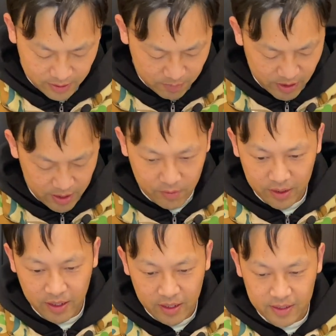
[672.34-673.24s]
But anyway,
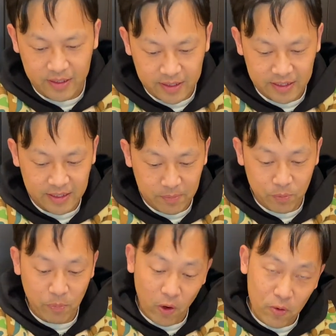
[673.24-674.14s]

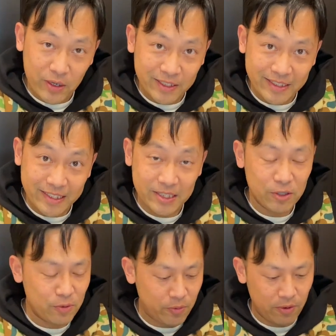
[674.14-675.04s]
progress is
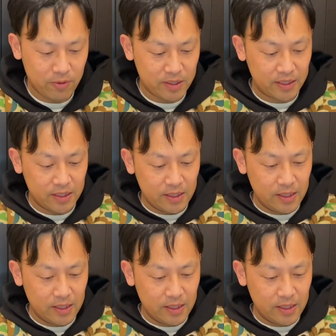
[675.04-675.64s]
still progress.